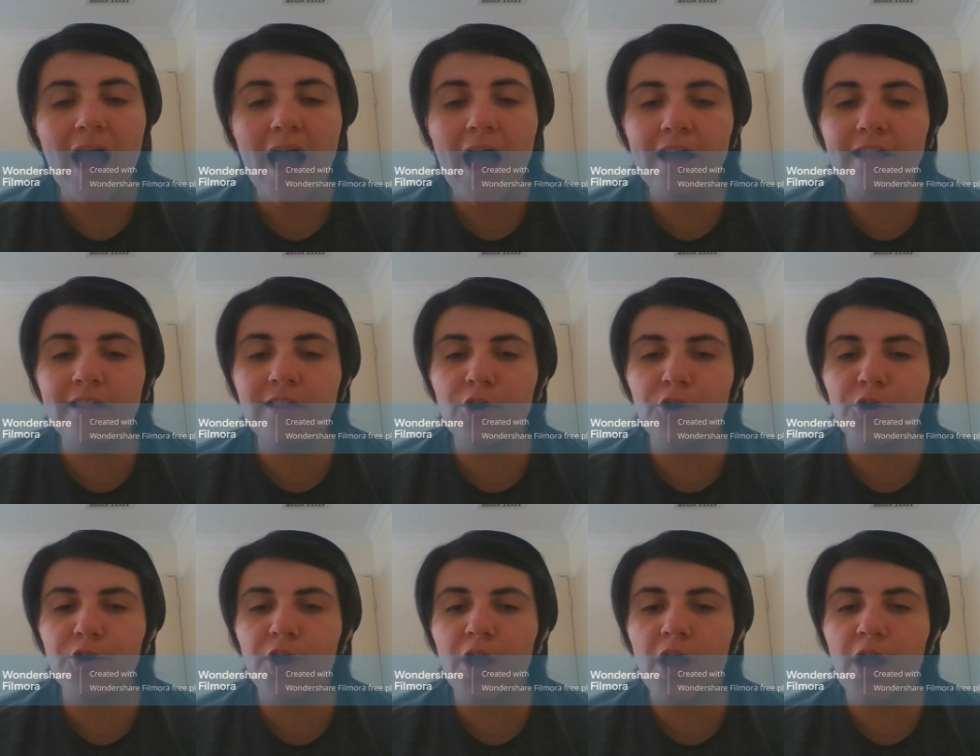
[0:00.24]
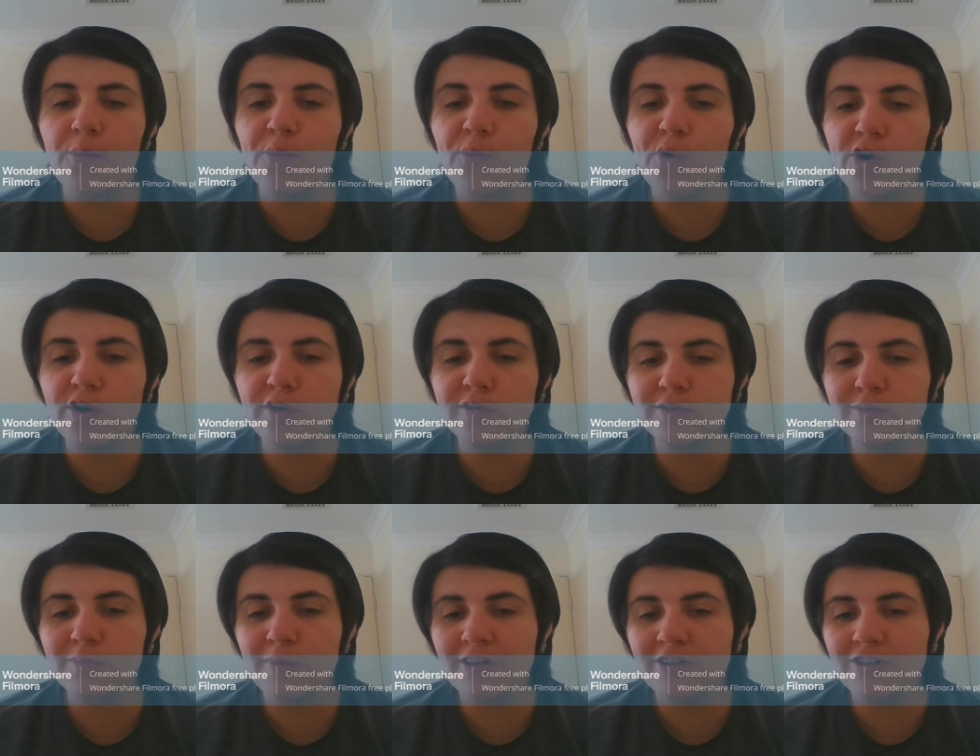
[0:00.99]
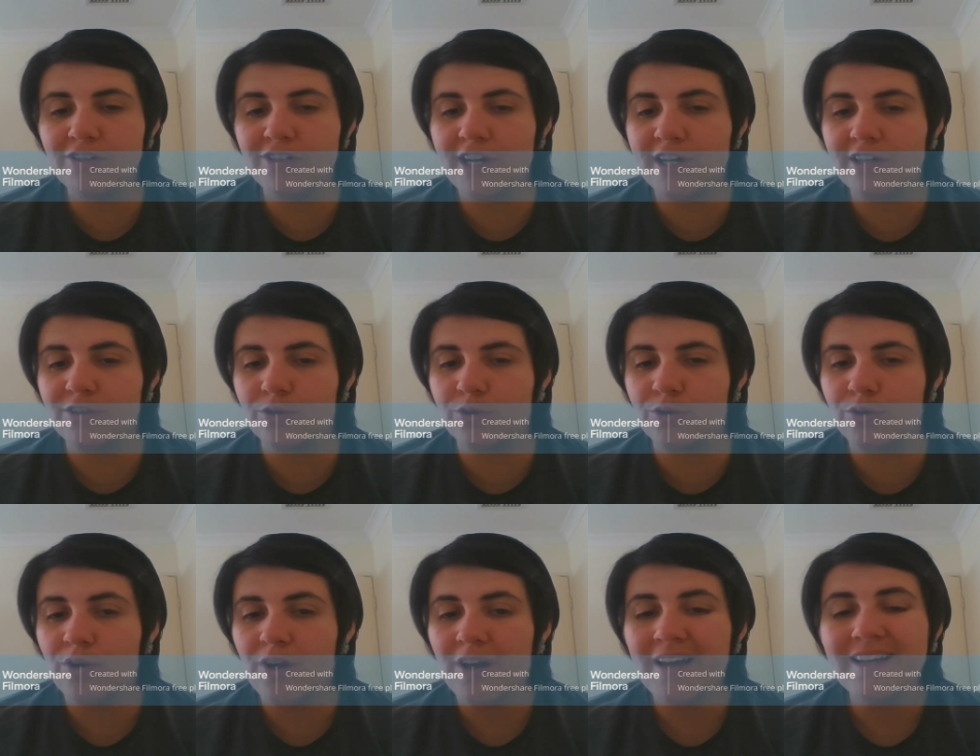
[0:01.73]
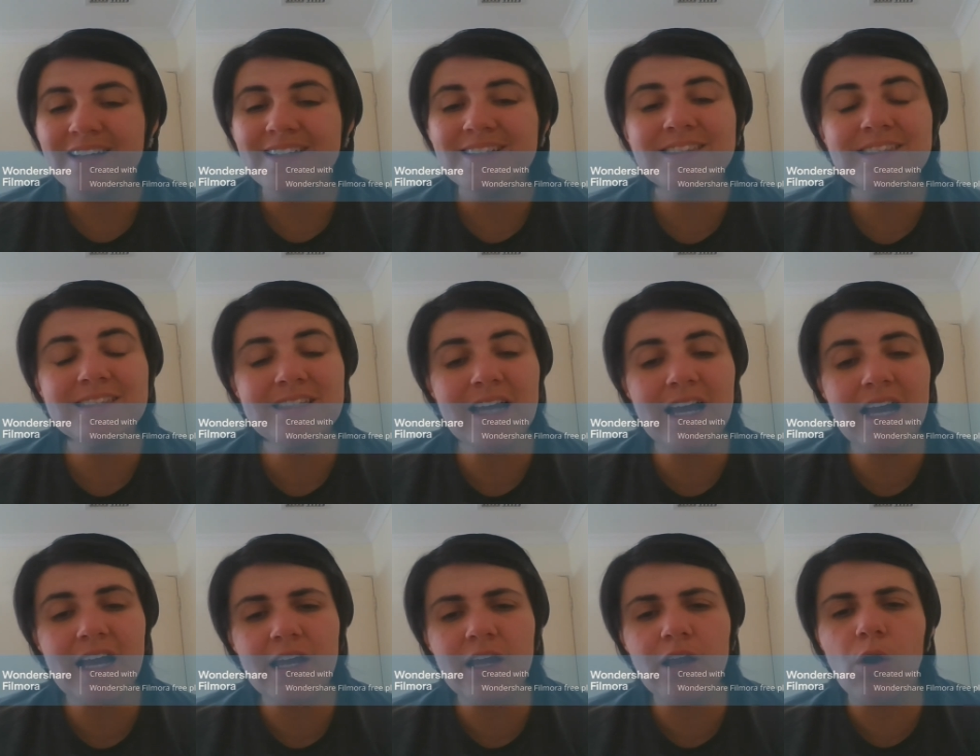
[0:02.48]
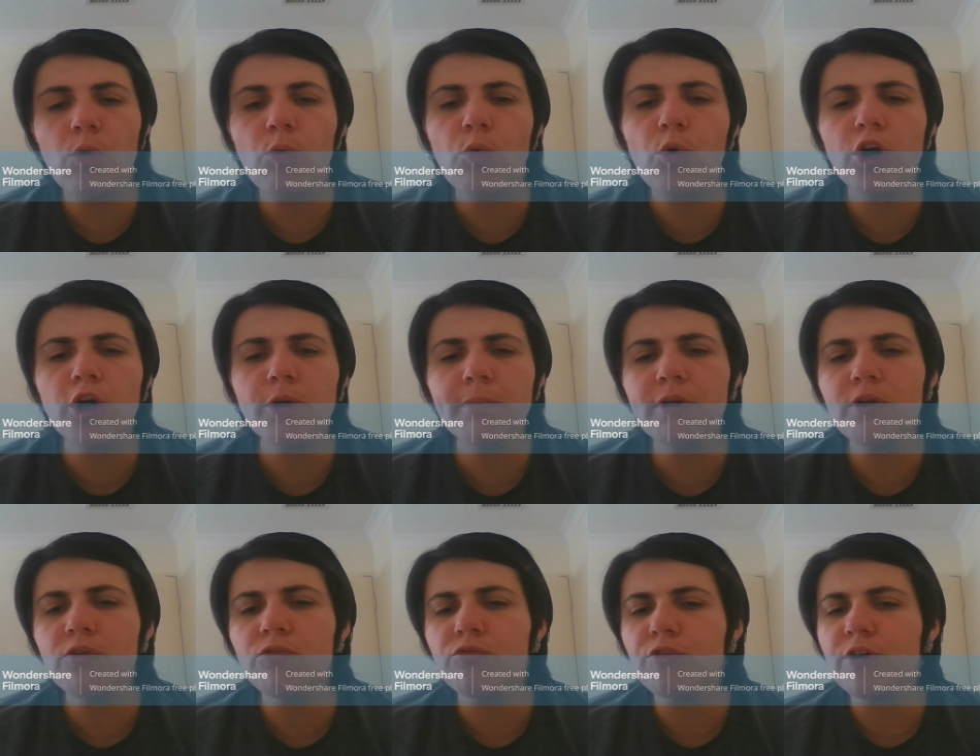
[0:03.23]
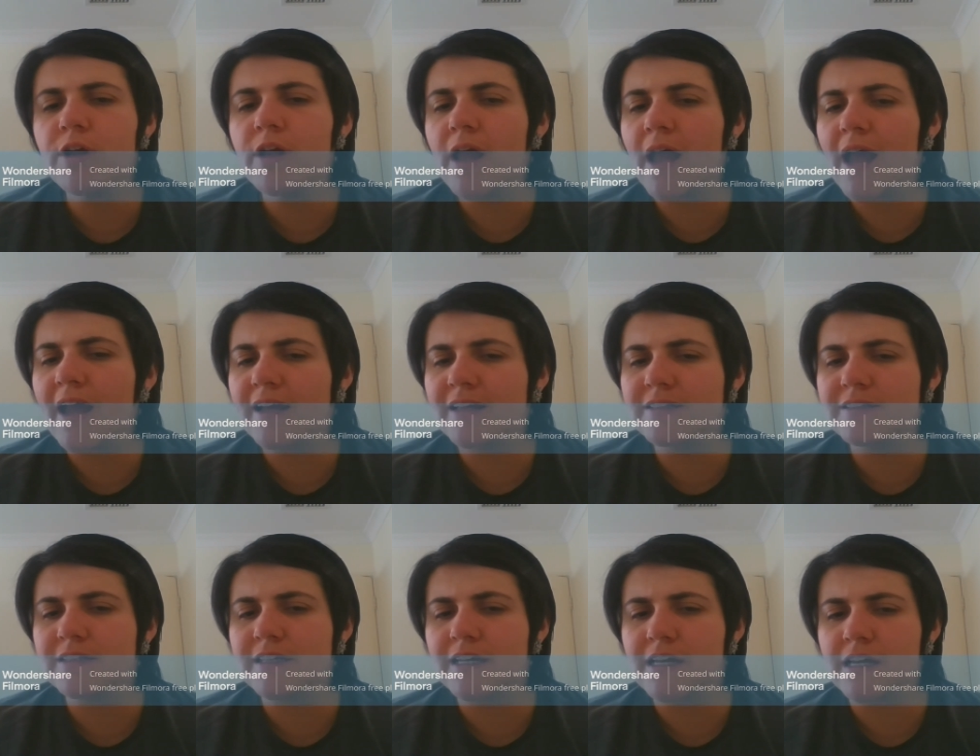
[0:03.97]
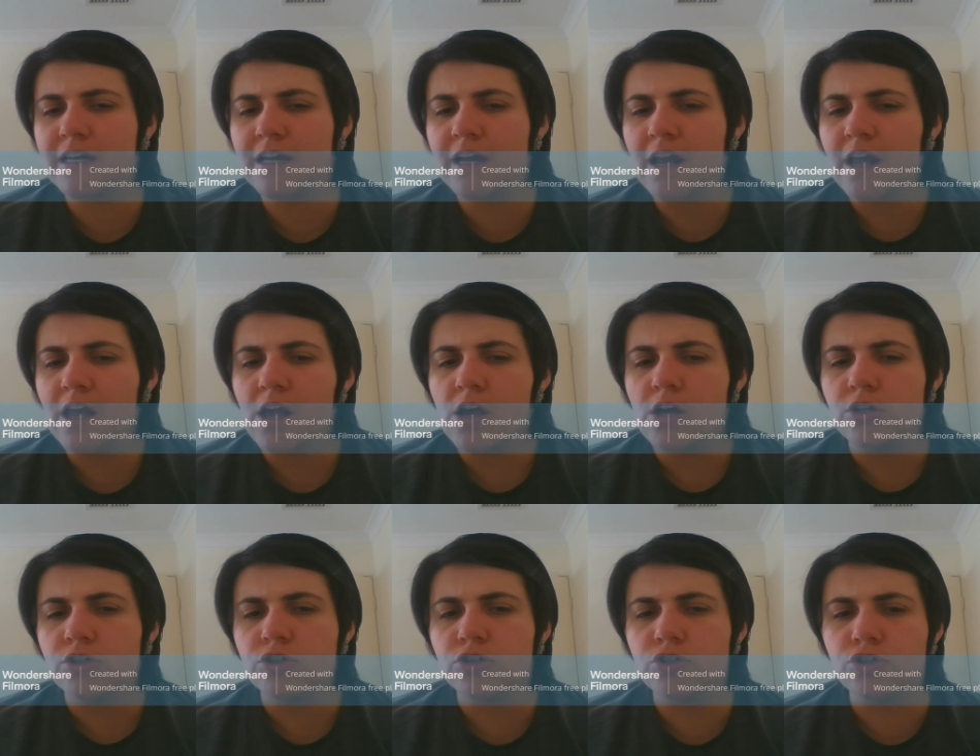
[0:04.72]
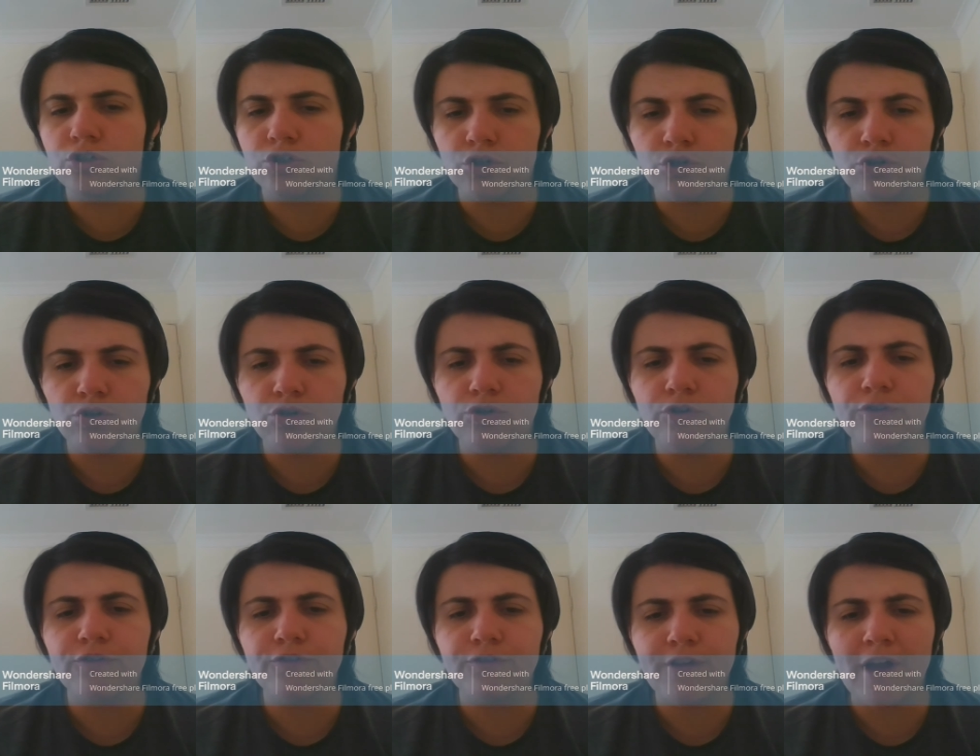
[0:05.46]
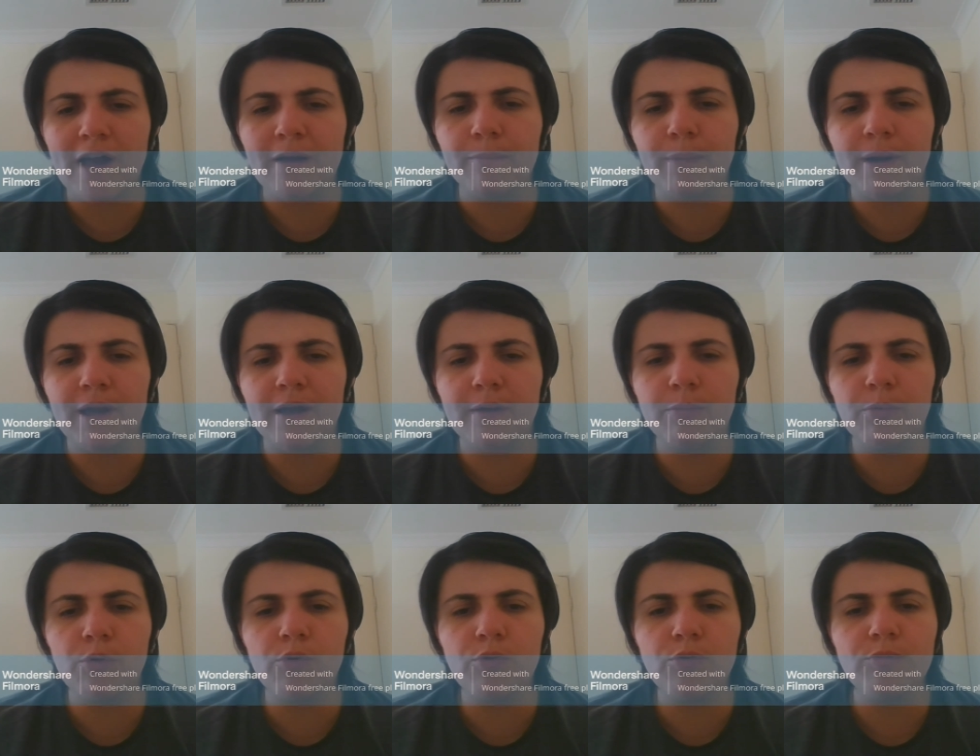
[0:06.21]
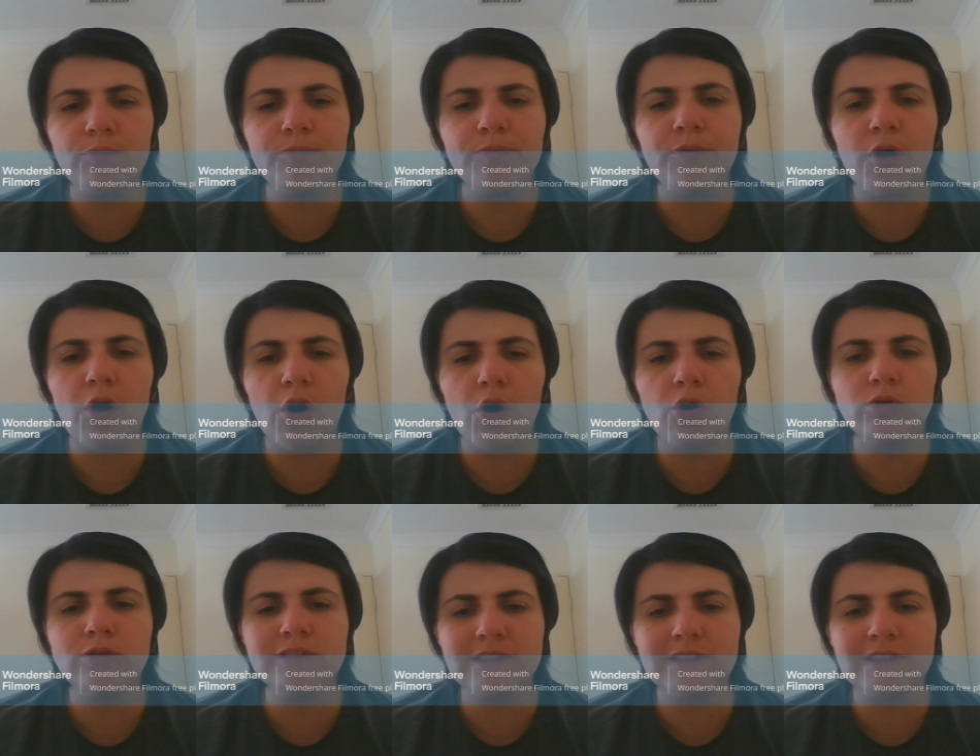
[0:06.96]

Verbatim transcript: Hello and welcome to my channel. Today we're going to be reacting to fat people on